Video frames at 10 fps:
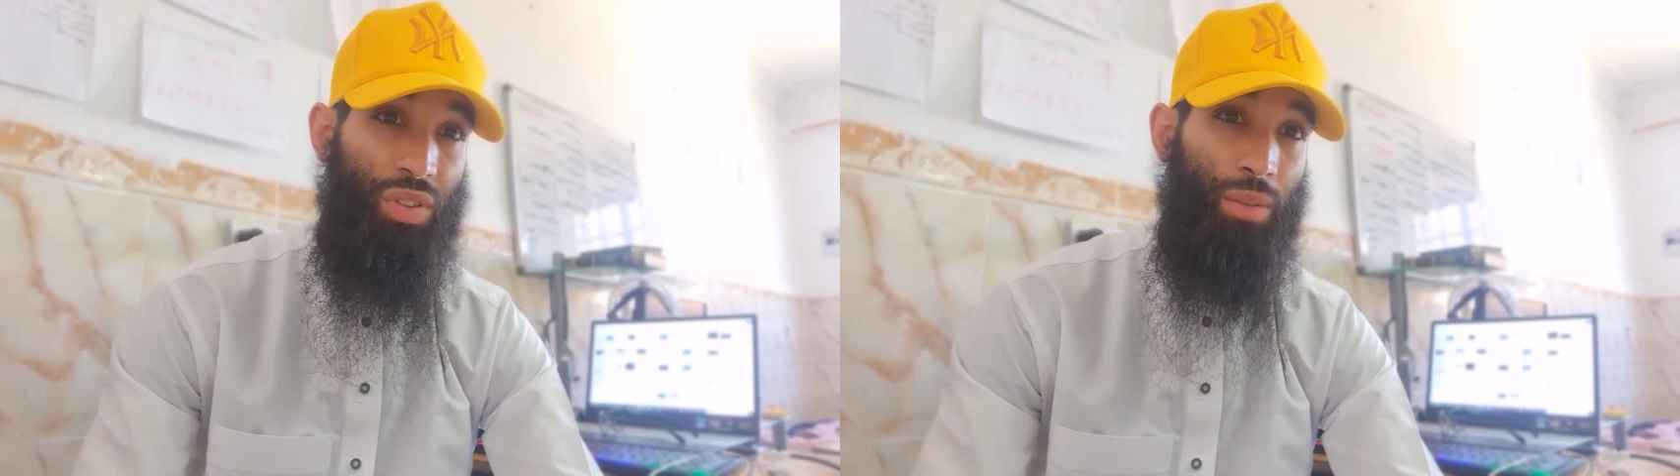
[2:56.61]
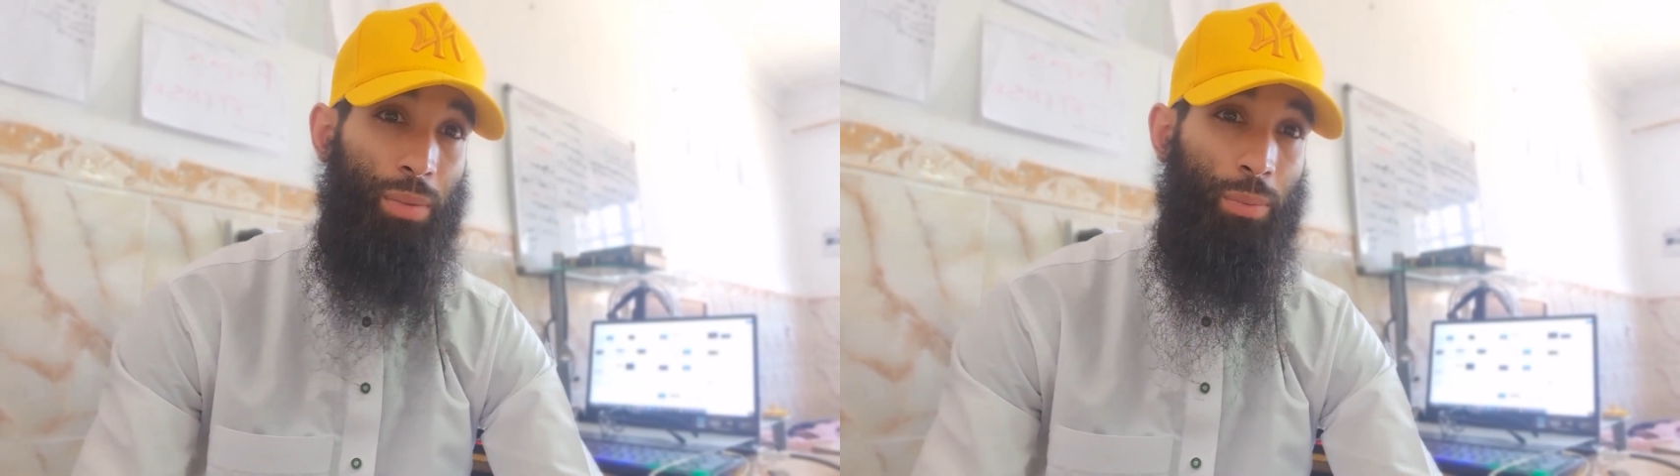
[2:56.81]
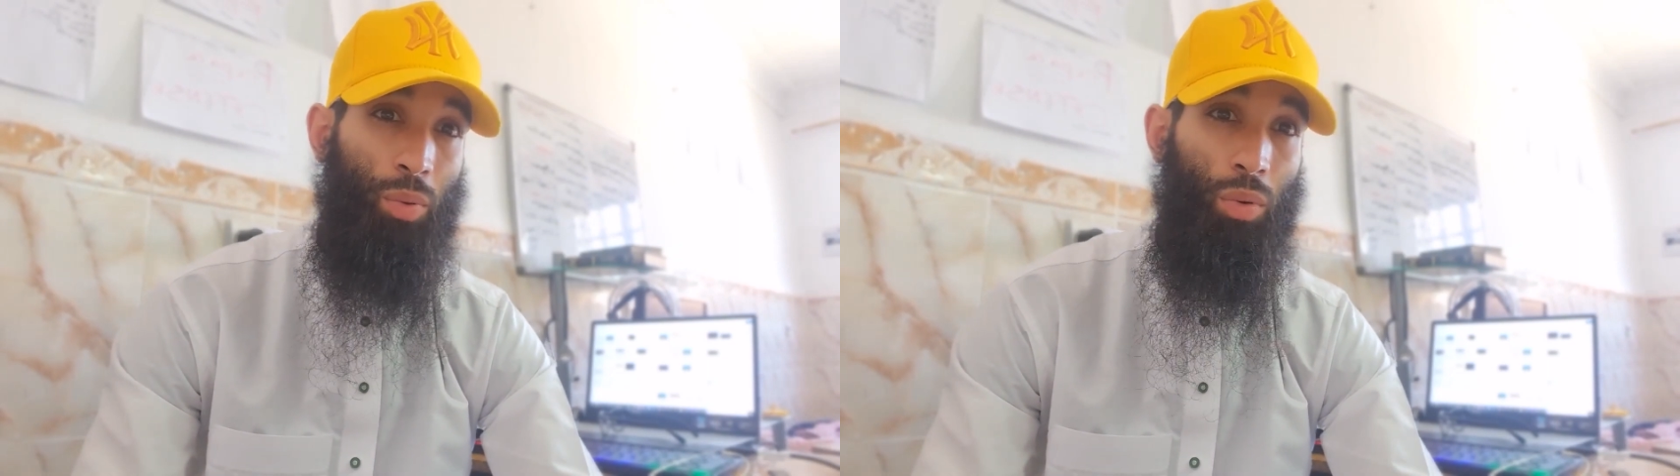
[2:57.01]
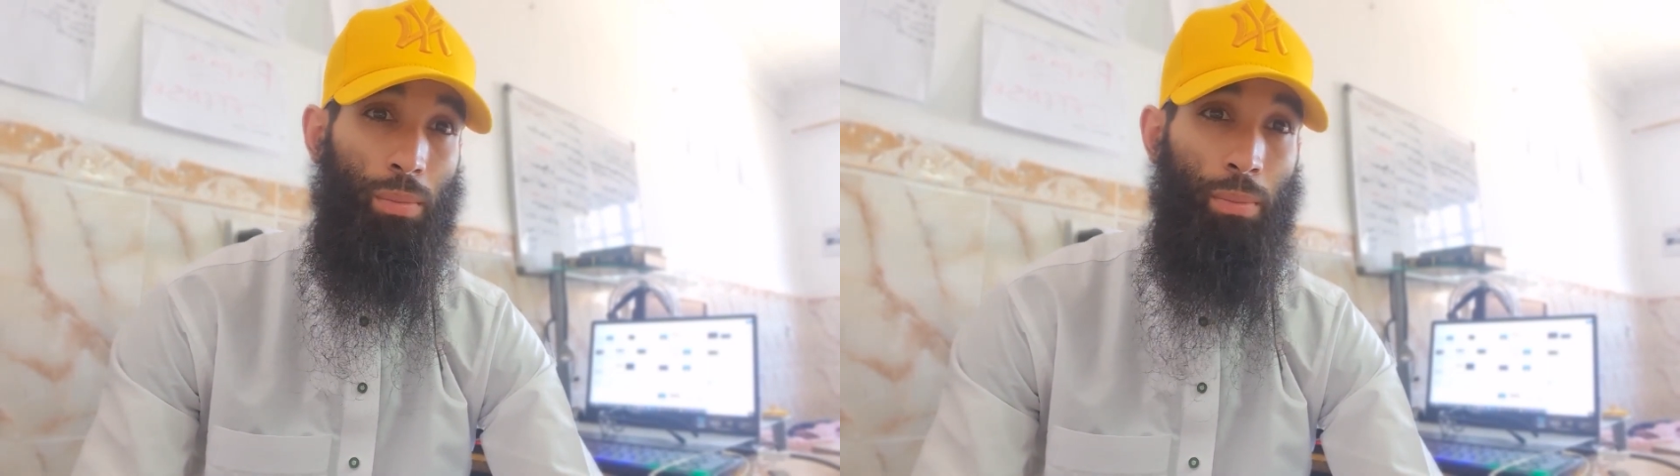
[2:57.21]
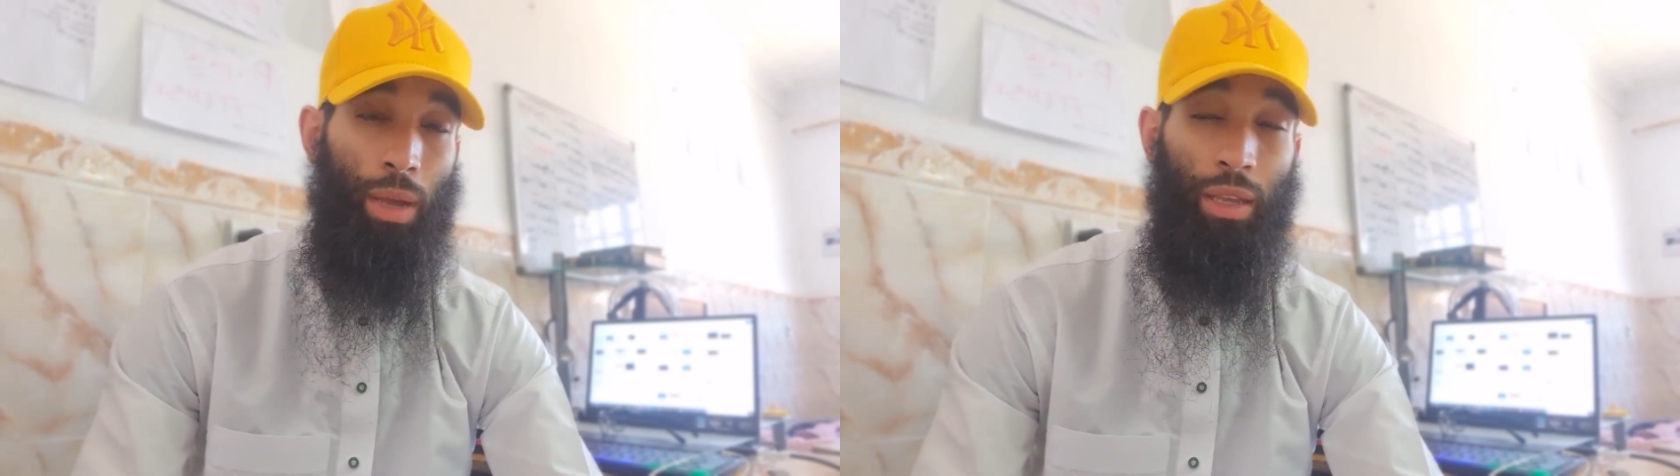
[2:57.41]
that people
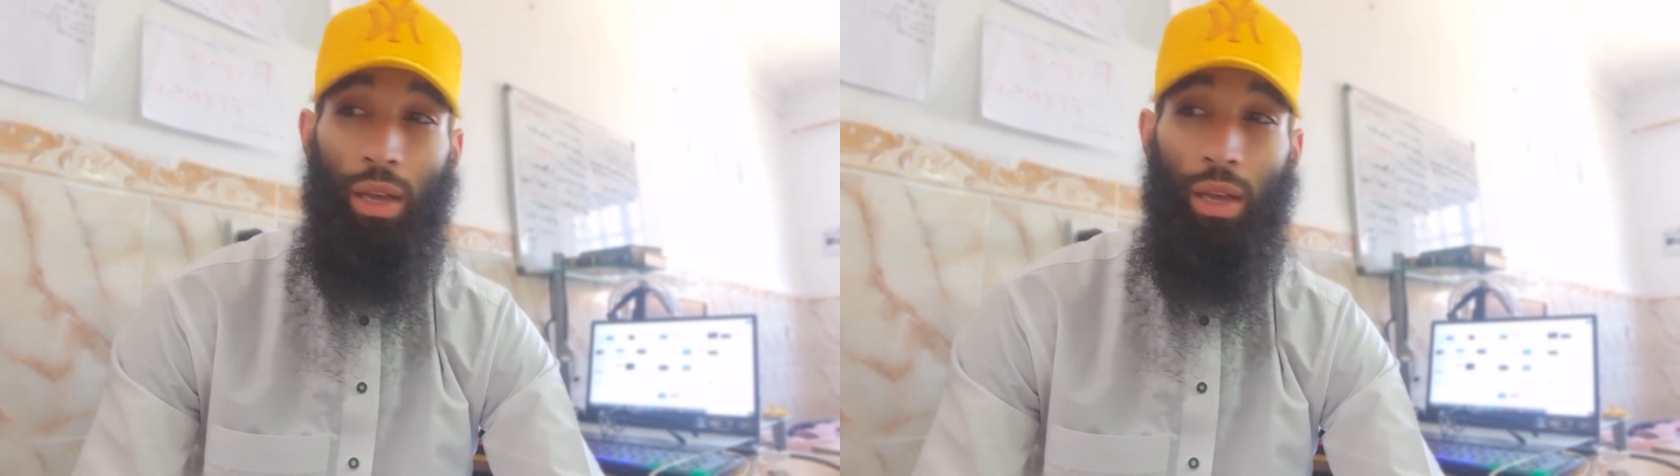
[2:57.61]
make